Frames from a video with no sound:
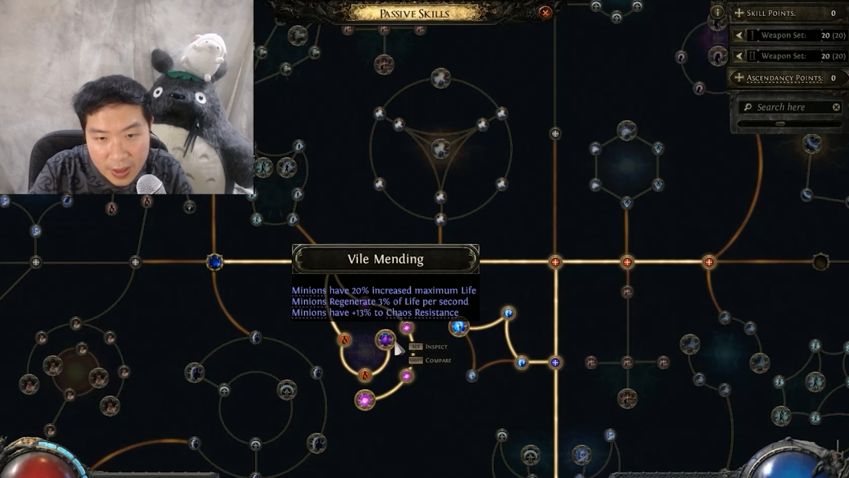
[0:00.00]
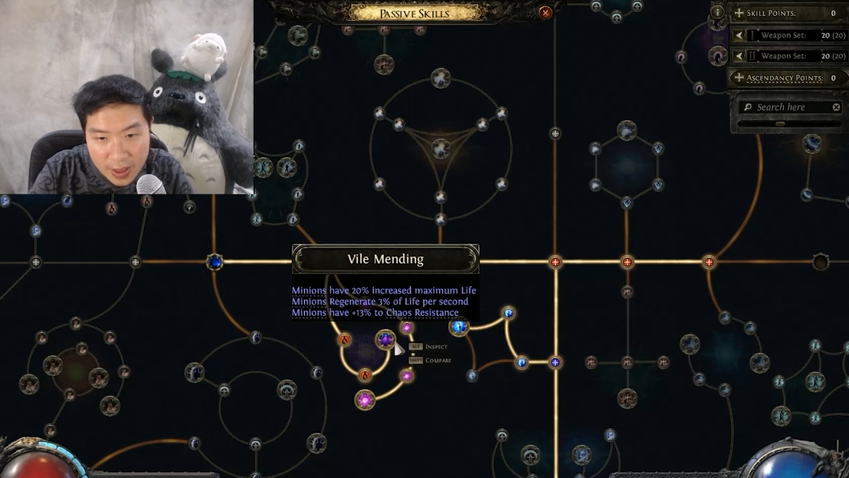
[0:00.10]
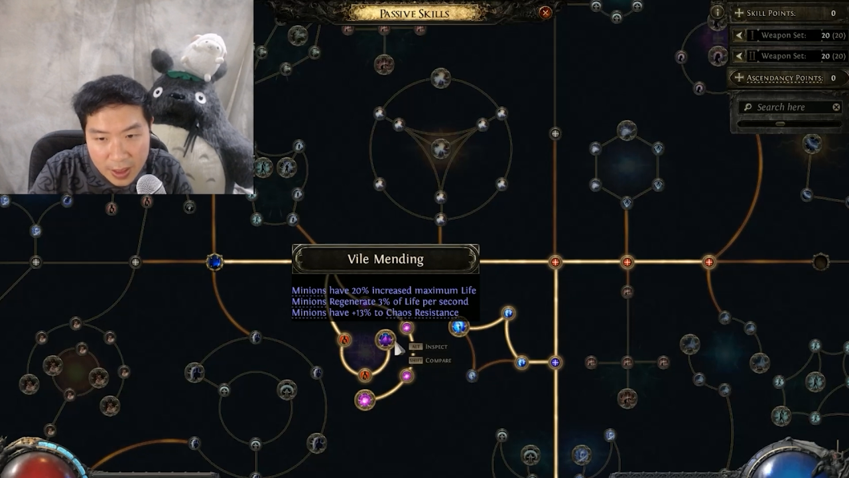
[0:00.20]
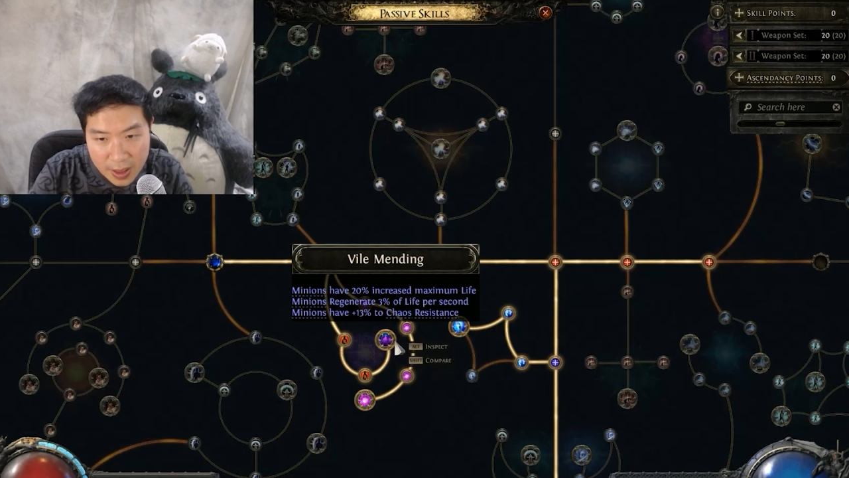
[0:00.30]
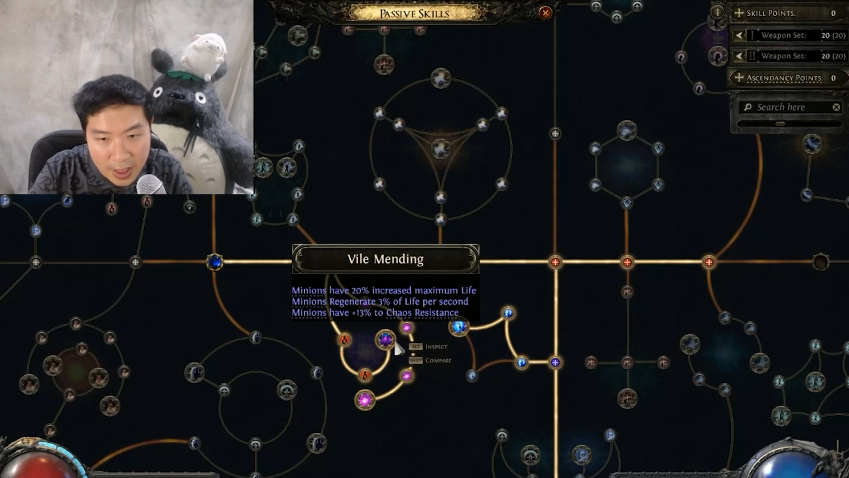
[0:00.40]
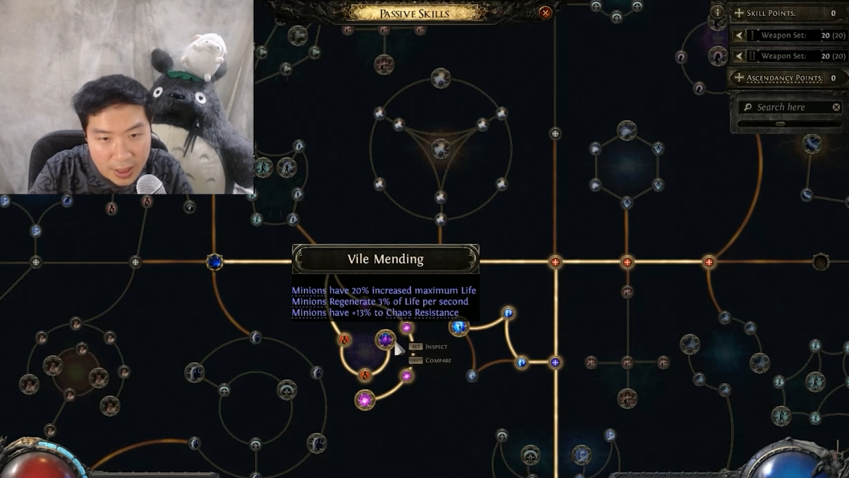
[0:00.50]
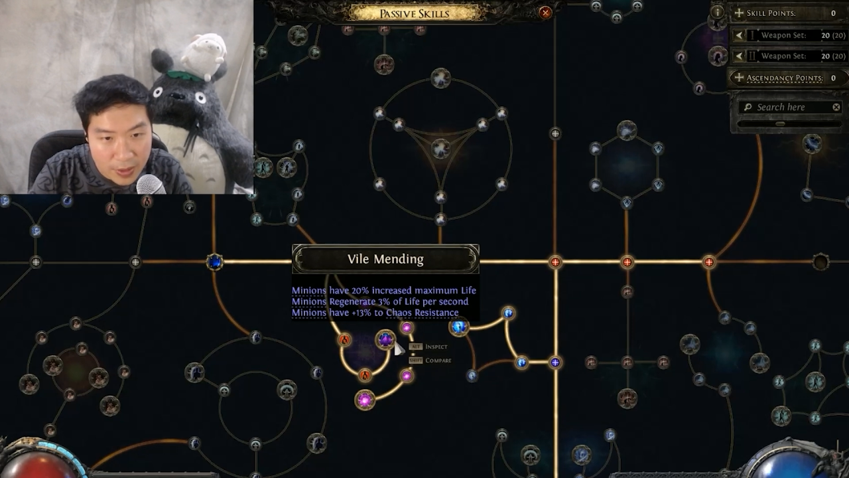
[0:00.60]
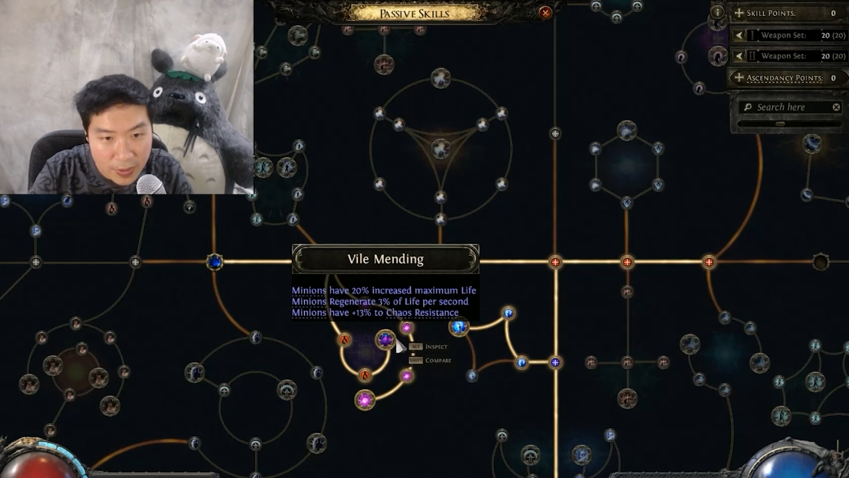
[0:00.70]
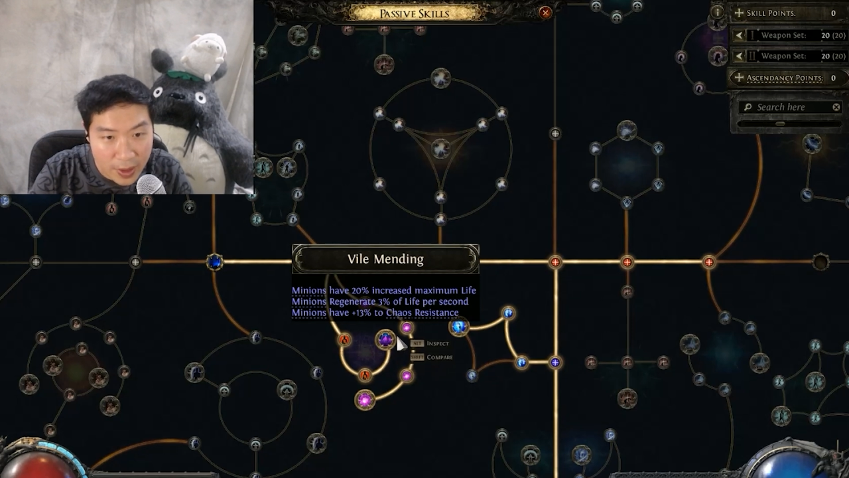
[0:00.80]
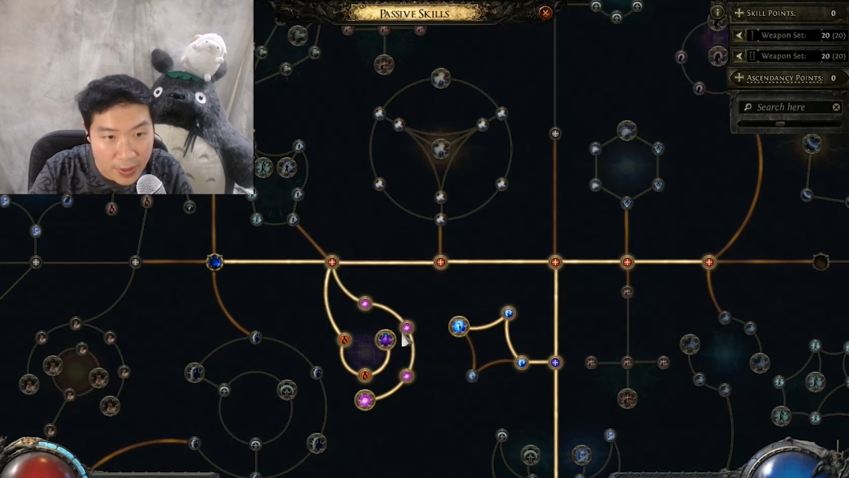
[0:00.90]
That is
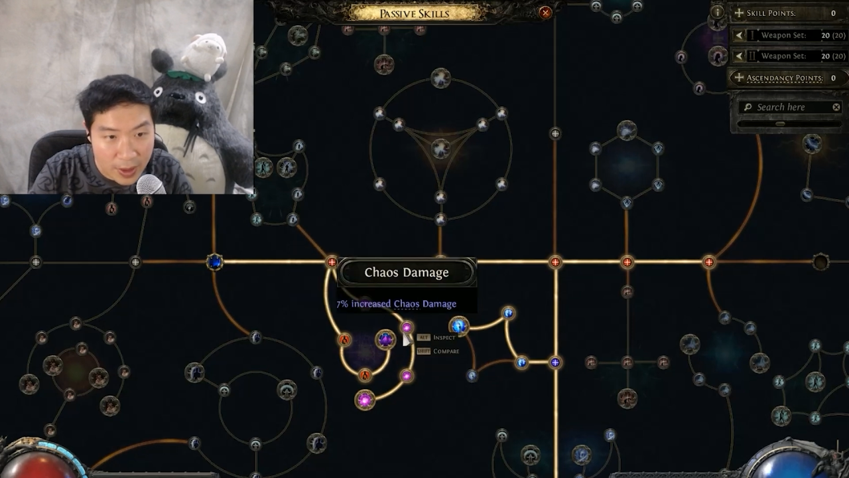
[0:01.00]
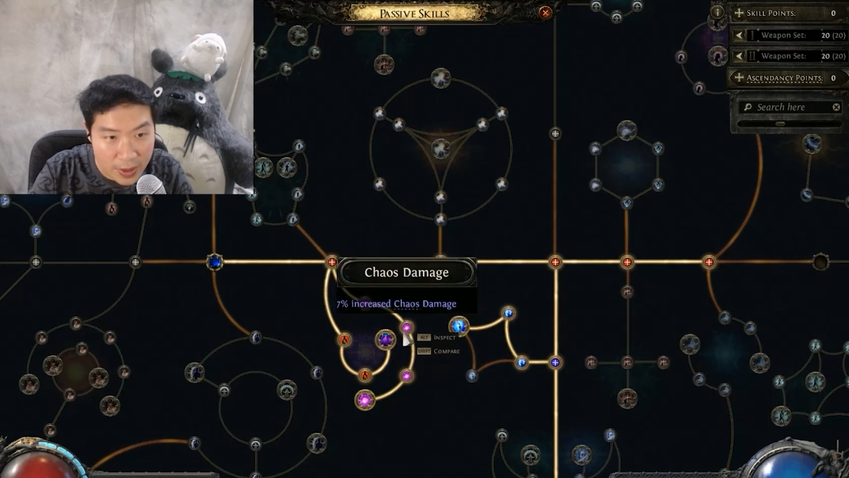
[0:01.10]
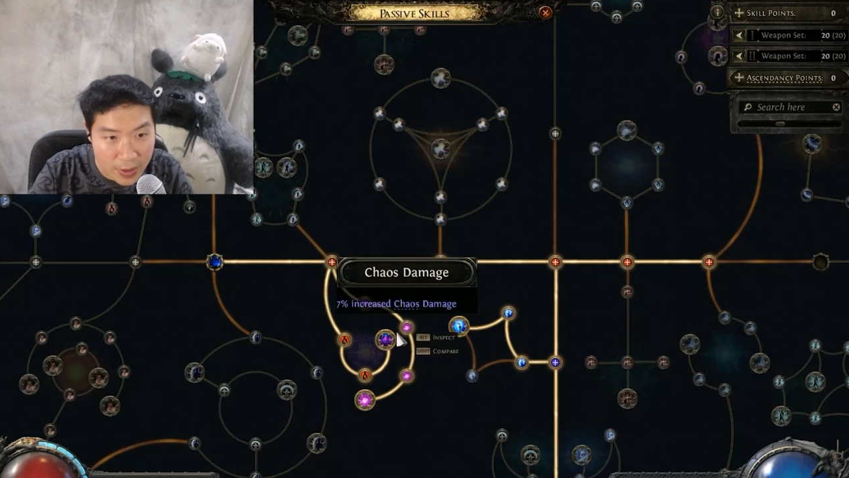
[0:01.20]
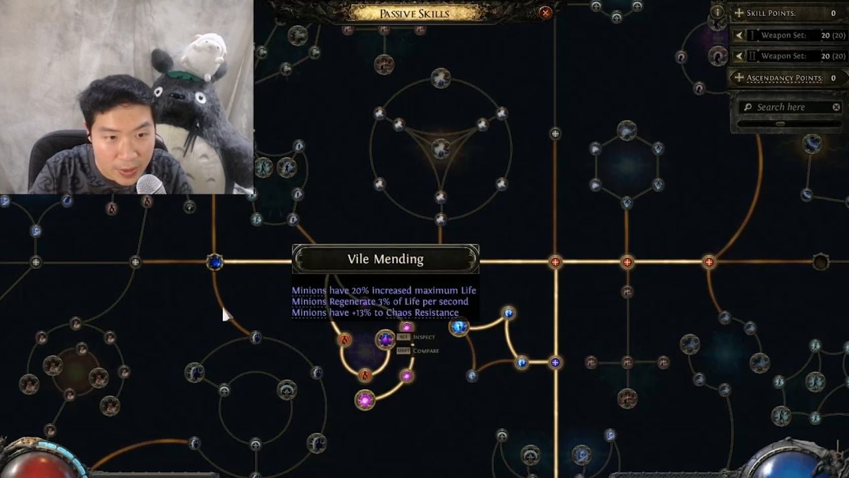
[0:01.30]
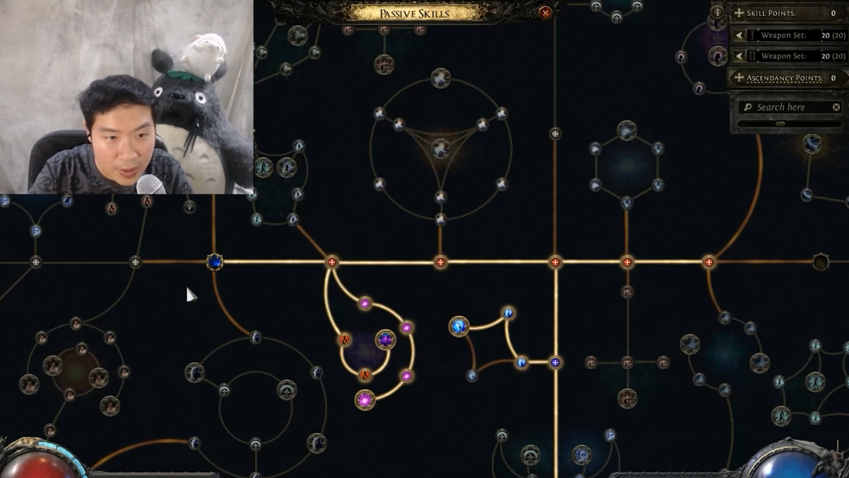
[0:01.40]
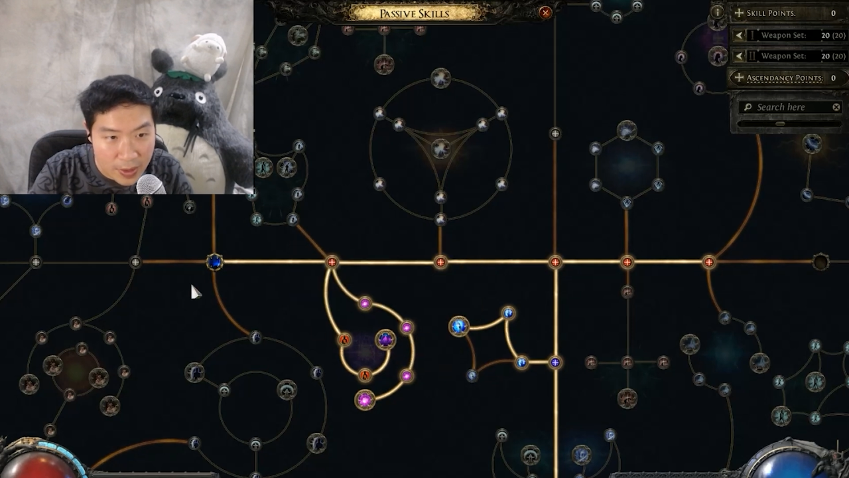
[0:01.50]
very good.